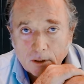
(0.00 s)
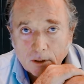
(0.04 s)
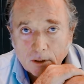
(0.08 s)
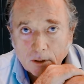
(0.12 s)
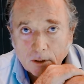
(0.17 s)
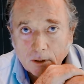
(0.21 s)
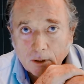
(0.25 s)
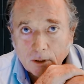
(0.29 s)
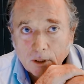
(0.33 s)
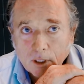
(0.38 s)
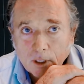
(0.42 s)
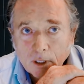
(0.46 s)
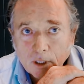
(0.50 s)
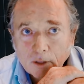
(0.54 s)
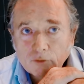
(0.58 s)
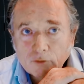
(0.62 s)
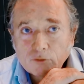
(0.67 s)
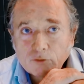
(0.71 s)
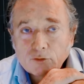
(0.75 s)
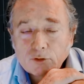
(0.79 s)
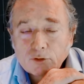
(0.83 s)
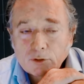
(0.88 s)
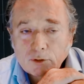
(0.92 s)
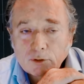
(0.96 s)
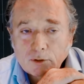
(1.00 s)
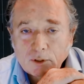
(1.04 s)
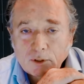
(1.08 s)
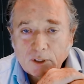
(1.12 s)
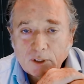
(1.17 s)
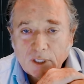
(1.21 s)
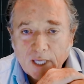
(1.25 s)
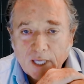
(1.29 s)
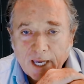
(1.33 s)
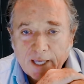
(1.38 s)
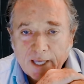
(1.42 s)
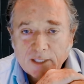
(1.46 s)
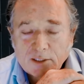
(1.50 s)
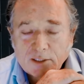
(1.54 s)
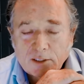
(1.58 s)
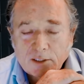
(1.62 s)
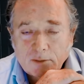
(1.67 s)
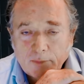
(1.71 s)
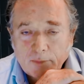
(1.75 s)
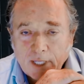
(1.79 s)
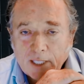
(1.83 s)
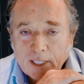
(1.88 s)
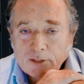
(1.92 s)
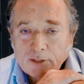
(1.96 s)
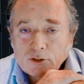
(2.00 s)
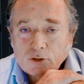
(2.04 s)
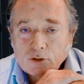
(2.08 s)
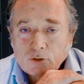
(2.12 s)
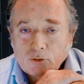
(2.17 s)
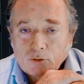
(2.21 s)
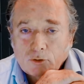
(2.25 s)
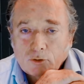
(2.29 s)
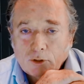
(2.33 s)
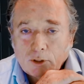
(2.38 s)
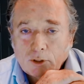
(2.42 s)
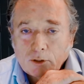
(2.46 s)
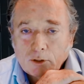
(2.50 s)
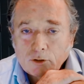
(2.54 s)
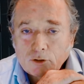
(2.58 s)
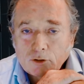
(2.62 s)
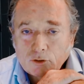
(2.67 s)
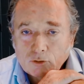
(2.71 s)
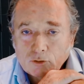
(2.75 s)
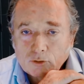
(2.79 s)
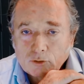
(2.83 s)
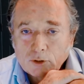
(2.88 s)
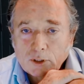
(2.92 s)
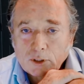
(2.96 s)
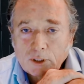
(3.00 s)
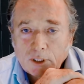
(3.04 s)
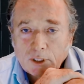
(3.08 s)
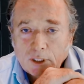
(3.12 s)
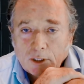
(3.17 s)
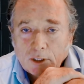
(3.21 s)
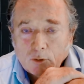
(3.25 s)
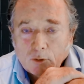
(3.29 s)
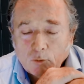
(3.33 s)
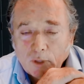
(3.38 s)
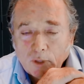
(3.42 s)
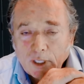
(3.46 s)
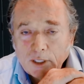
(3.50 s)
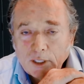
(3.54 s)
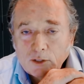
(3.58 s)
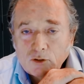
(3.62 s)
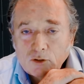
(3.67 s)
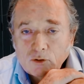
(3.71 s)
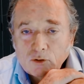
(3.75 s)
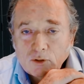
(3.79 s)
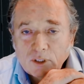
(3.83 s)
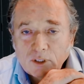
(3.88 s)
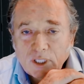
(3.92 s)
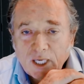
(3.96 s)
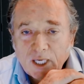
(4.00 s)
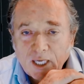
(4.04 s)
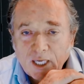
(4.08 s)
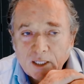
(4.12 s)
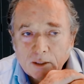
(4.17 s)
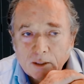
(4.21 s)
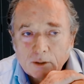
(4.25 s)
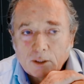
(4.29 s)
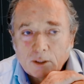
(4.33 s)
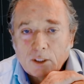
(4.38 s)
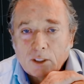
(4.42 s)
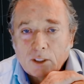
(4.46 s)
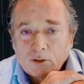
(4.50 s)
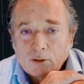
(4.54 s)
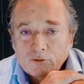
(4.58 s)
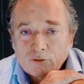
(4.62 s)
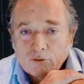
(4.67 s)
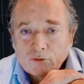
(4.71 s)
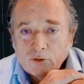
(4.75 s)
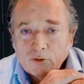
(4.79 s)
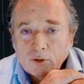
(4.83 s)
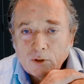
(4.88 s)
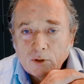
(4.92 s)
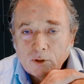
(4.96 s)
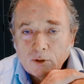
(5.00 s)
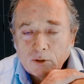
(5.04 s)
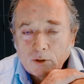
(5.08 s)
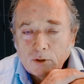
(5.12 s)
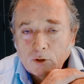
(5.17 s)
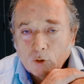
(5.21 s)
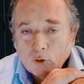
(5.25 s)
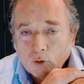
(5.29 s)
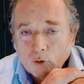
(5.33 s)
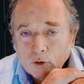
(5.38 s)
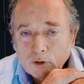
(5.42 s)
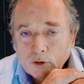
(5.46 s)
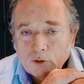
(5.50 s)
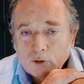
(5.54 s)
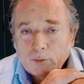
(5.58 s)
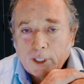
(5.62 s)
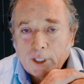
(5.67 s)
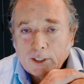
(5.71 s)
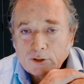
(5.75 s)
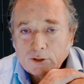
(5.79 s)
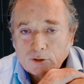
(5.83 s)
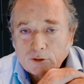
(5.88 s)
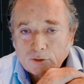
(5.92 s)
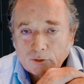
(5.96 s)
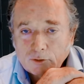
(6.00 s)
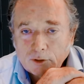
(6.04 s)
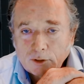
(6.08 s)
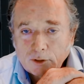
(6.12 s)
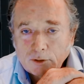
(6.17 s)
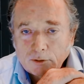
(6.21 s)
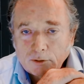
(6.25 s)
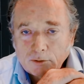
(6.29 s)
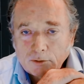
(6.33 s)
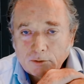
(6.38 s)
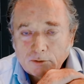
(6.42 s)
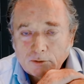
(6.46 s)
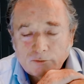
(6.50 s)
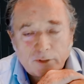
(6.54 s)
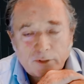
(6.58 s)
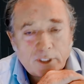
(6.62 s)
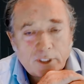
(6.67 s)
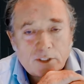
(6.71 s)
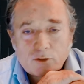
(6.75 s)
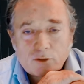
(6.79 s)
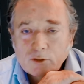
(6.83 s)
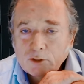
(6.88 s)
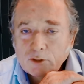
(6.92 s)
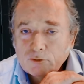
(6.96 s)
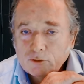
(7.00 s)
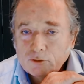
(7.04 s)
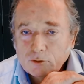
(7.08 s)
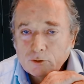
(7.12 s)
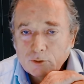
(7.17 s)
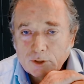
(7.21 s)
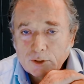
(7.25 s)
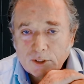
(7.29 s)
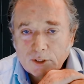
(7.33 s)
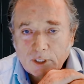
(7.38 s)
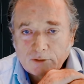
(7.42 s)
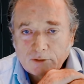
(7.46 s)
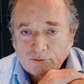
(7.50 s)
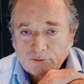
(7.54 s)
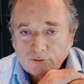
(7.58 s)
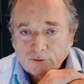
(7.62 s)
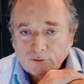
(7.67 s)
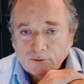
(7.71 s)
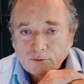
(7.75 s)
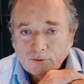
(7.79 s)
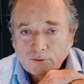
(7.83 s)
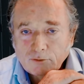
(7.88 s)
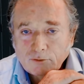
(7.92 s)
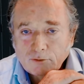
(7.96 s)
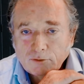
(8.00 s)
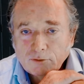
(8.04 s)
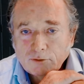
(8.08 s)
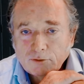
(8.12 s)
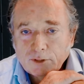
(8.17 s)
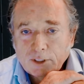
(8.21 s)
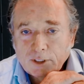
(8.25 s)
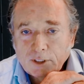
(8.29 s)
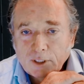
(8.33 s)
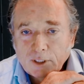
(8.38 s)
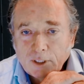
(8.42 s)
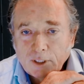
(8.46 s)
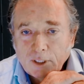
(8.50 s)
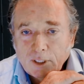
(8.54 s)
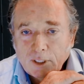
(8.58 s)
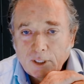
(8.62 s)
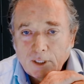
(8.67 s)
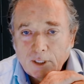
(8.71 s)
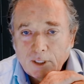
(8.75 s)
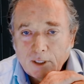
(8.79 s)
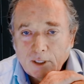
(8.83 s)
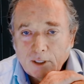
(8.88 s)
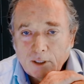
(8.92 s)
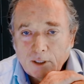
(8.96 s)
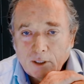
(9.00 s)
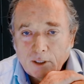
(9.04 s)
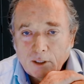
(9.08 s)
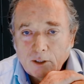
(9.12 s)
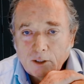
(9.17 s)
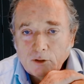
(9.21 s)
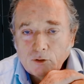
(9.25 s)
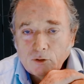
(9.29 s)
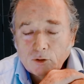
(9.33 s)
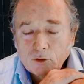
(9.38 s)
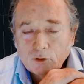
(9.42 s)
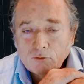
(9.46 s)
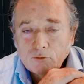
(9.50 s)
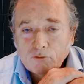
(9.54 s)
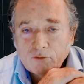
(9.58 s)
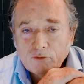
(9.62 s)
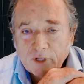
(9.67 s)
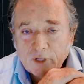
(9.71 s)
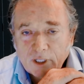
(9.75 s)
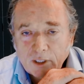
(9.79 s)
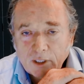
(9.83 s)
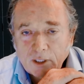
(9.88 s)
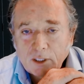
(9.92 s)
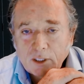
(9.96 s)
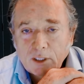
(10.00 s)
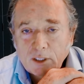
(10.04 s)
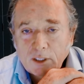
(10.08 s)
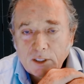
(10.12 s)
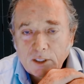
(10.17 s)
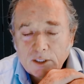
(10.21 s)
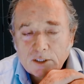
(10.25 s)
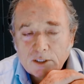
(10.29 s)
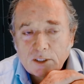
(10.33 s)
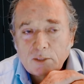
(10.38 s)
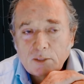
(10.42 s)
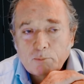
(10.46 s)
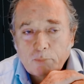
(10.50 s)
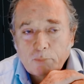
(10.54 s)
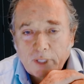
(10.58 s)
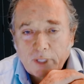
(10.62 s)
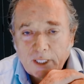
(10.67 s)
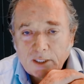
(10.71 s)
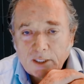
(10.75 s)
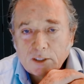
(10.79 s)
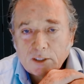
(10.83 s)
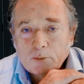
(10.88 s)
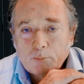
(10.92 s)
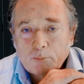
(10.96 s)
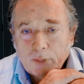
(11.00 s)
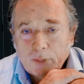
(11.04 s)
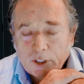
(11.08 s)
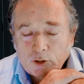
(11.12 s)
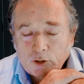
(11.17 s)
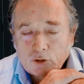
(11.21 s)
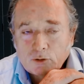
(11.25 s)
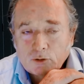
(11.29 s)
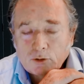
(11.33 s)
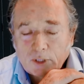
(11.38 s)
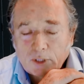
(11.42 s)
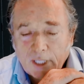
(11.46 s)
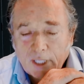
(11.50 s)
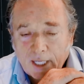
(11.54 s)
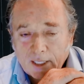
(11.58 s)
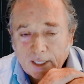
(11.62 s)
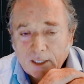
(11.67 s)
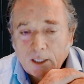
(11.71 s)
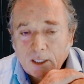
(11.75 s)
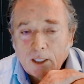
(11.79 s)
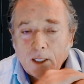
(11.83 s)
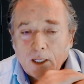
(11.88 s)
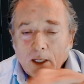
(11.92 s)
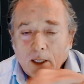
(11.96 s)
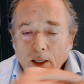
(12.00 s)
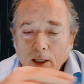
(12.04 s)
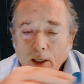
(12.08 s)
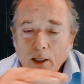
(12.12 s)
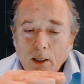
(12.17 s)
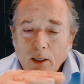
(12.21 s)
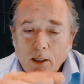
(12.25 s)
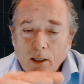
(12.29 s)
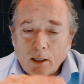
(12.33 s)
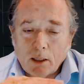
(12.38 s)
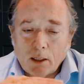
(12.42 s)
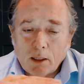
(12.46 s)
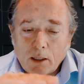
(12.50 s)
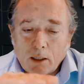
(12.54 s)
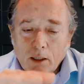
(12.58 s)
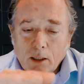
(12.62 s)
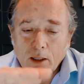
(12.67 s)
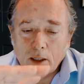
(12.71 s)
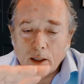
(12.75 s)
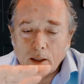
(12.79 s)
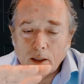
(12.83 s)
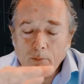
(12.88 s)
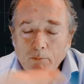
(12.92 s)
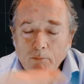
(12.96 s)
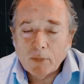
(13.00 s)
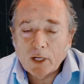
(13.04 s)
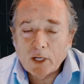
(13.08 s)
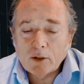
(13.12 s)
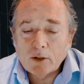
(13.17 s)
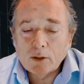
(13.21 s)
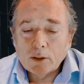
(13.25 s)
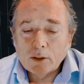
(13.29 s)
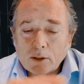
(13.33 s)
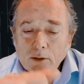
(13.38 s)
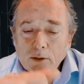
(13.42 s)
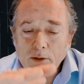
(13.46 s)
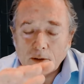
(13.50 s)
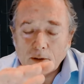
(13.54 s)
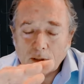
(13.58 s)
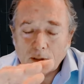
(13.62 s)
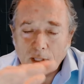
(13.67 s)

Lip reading: loves the gas demand story in a way that you cannot love the oil demand story. Very straightforward stuff, right? You can very easily paint a picture that American